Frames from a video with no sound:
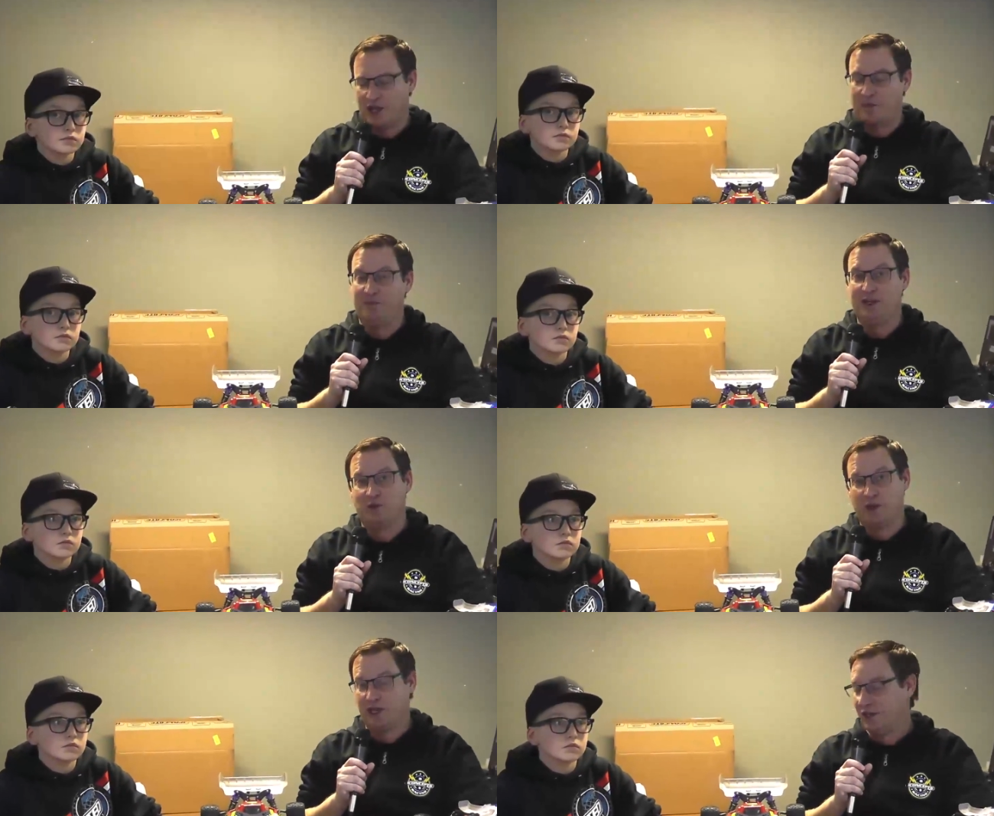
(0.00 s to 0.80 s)
Speaker 1: a big
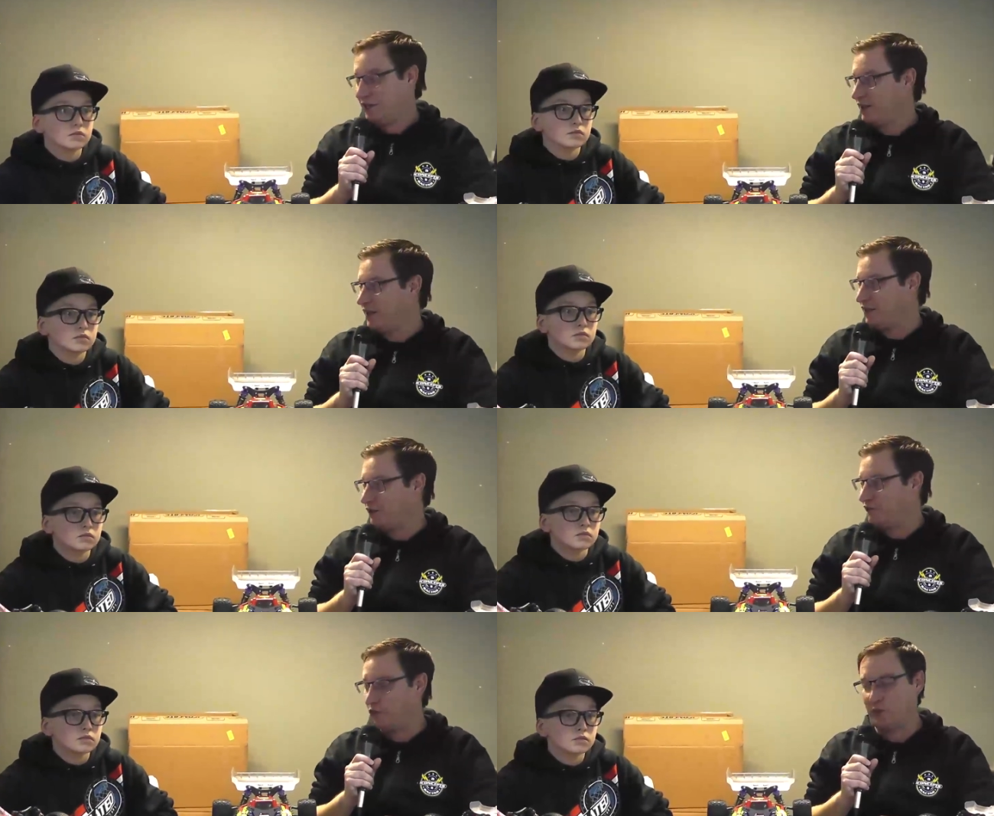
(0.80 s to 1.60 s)
win in
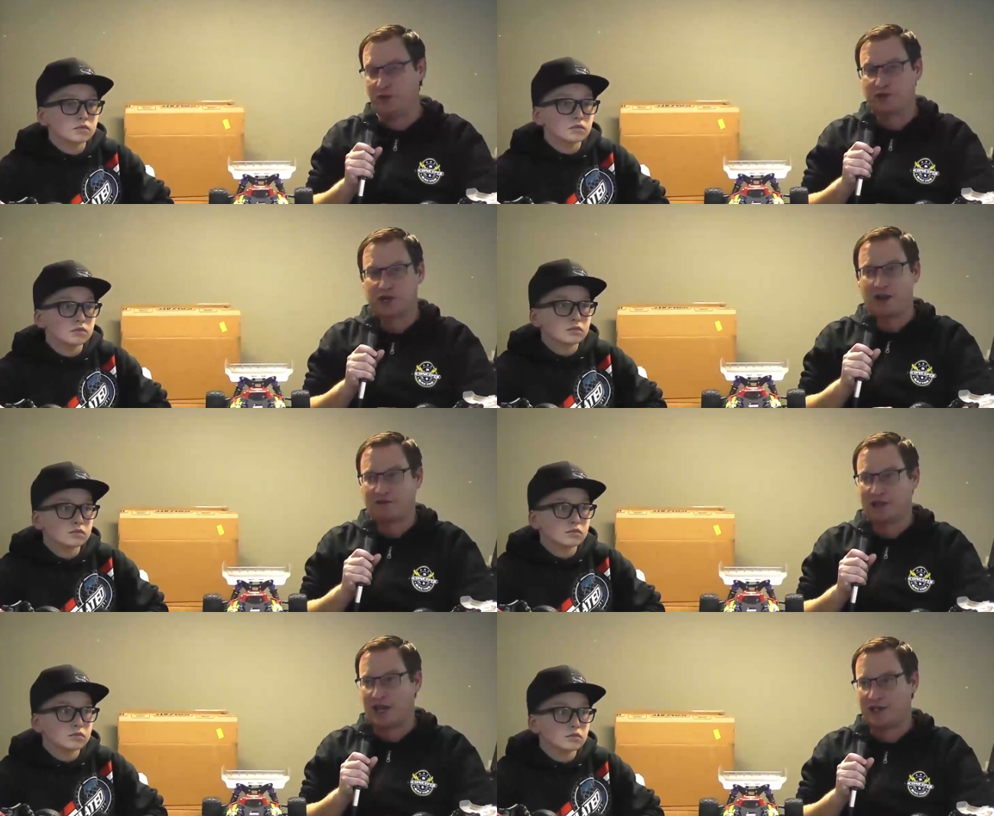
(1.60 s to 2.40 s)
the four wheel
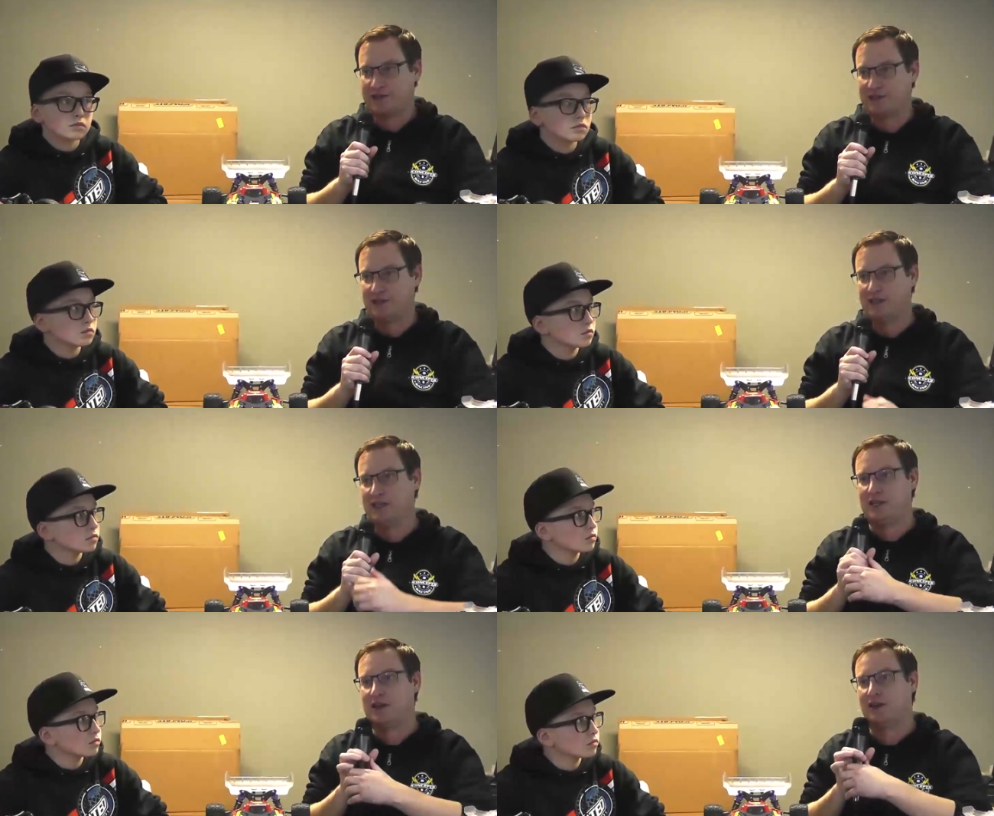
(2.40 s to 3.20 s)
drive class in
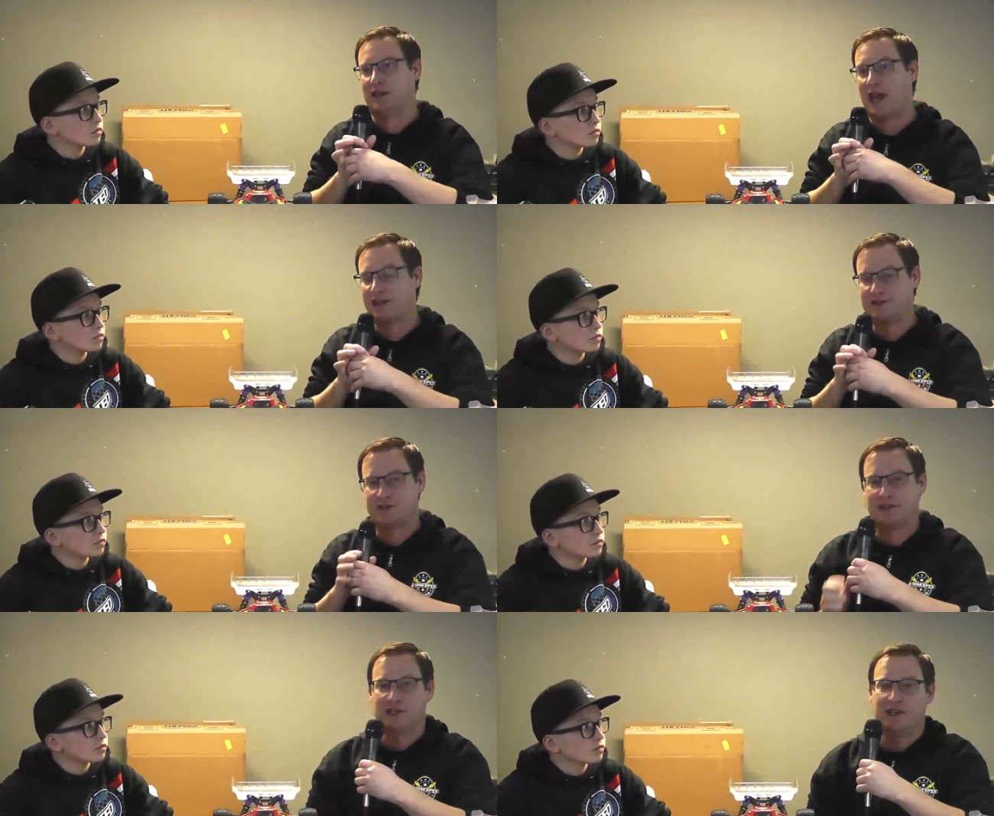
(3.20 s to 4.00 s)
the uh,
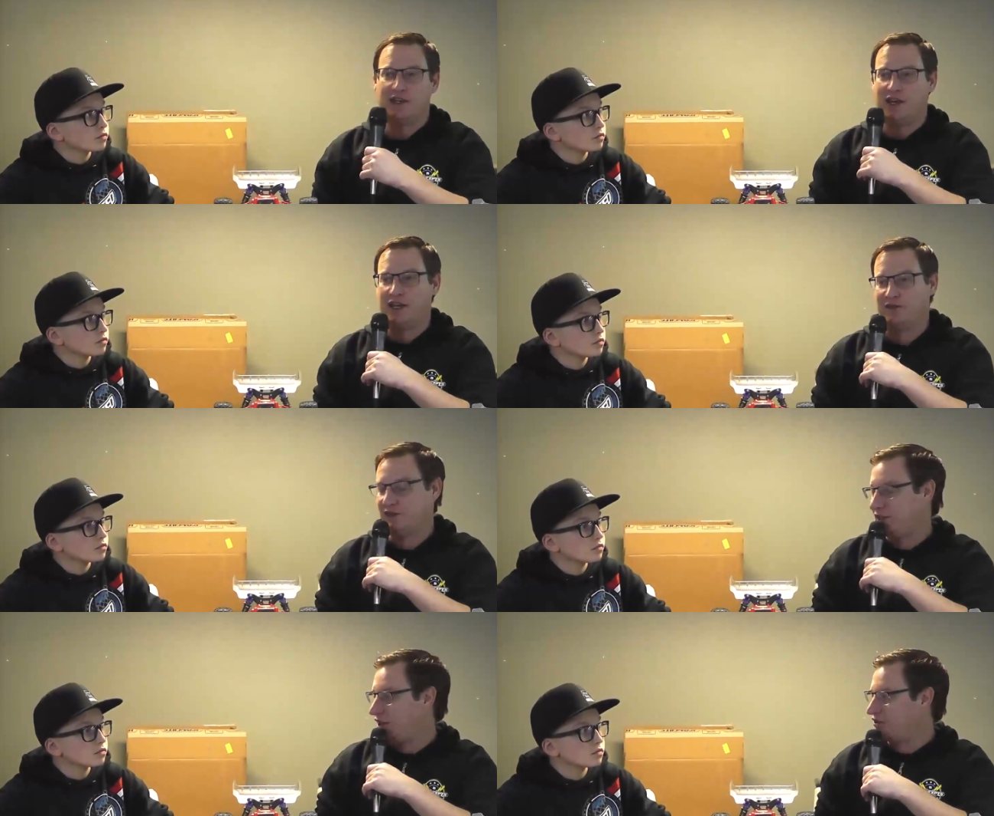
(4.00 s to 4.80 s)
last uh,
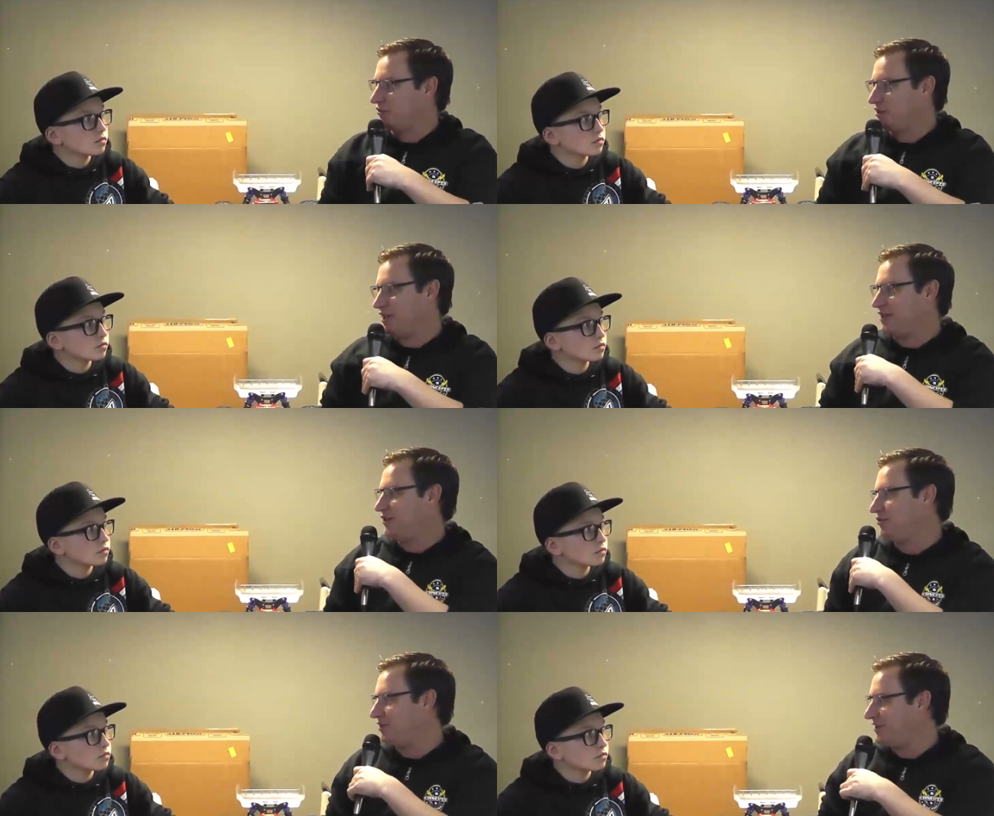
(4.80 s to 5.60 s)
invitational
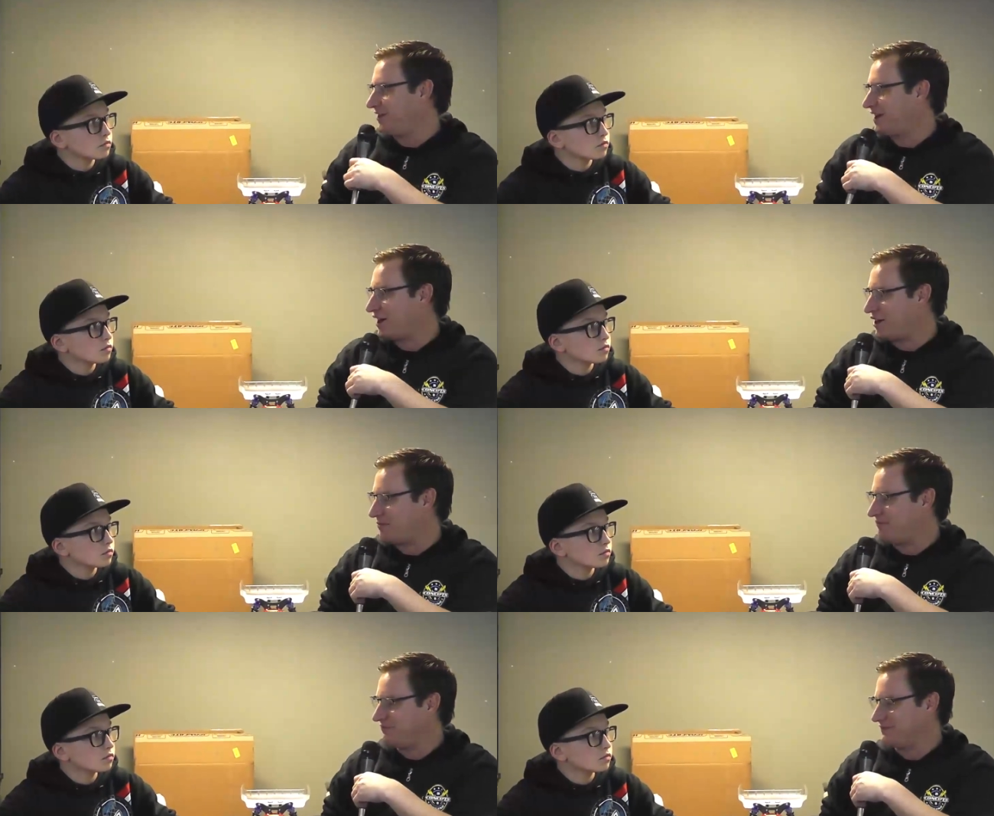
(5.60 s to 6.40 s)
heat. Joona,
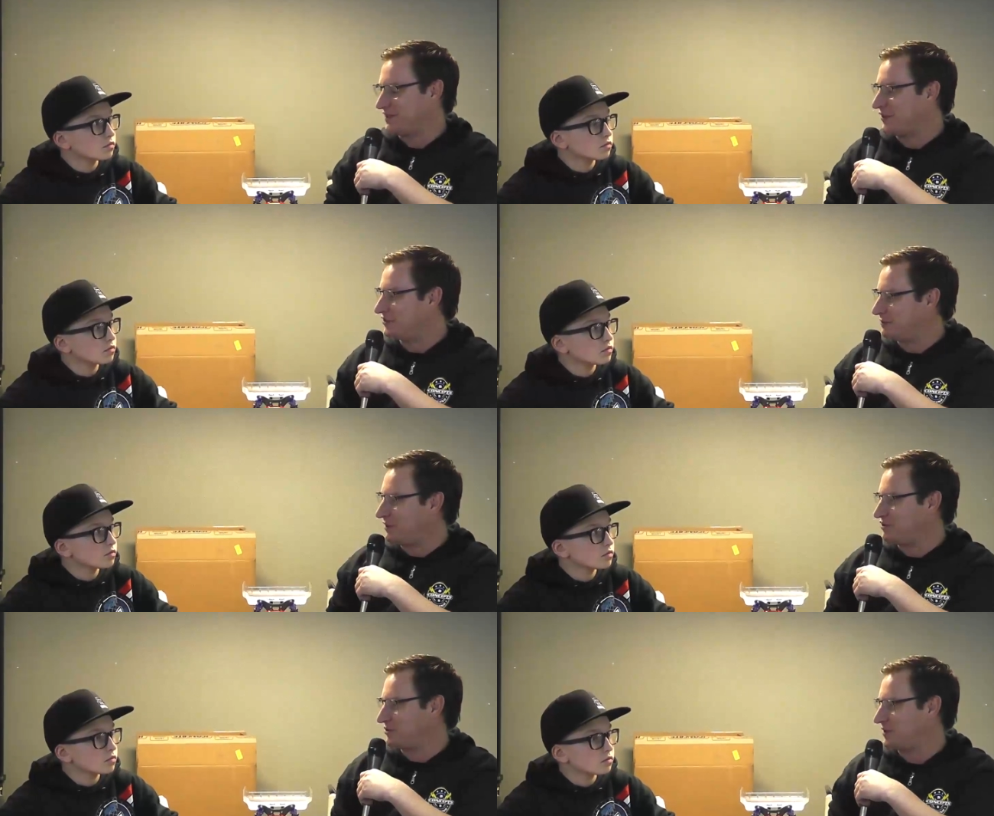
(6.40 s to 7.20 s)
um, tell us
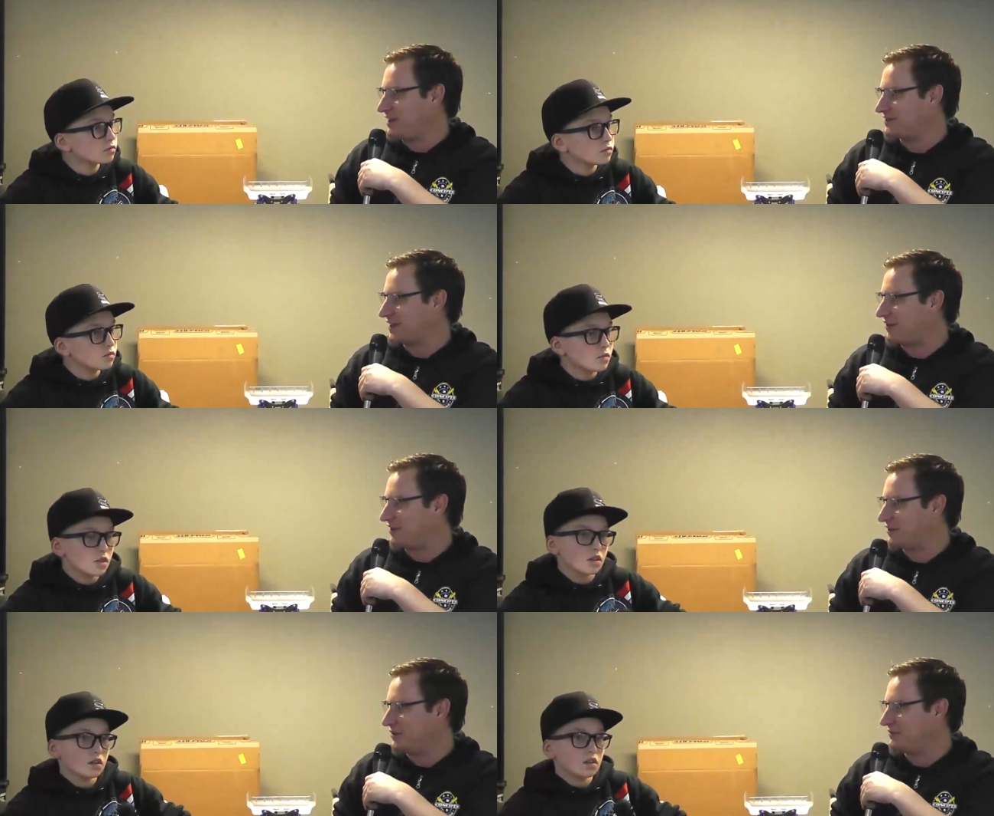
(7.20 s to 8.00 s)
about your race. How
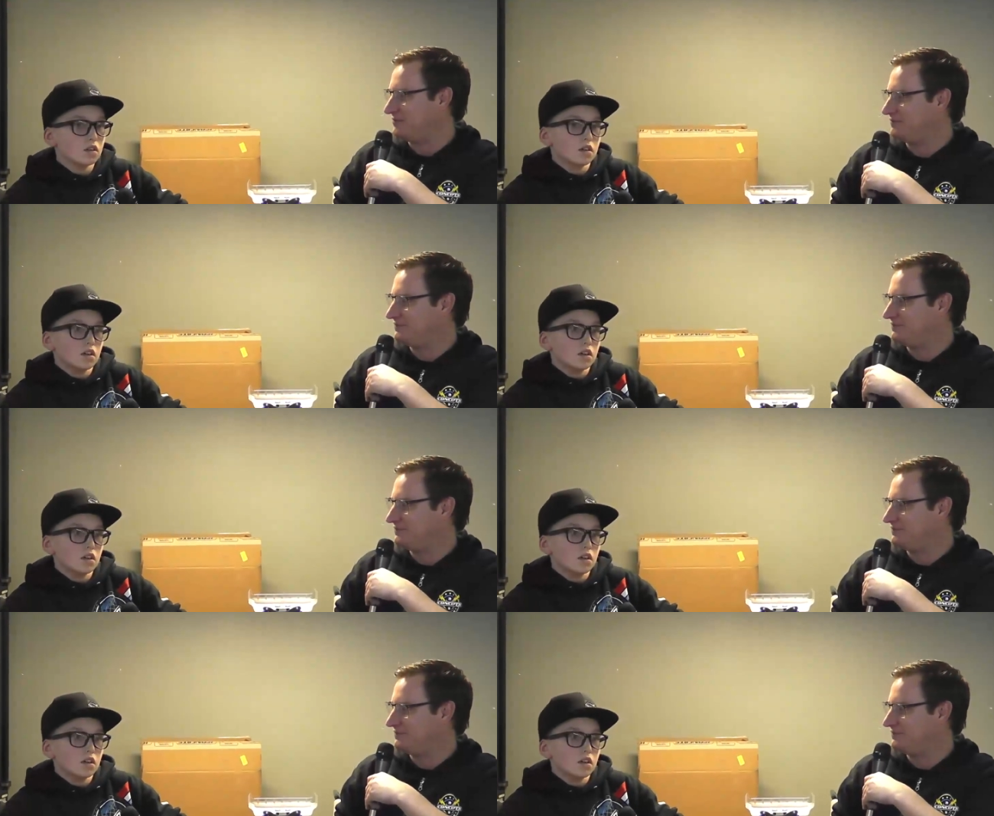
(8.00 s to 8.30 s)
did it go?